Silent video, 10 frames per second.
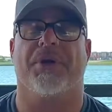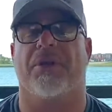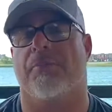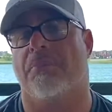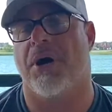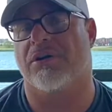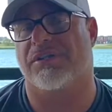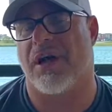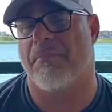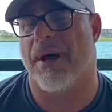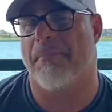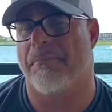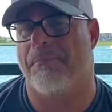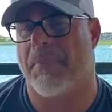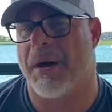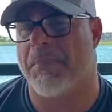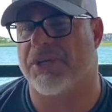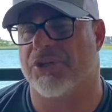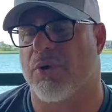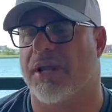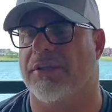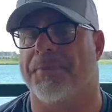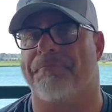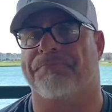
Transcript: on the bunks on my trailer?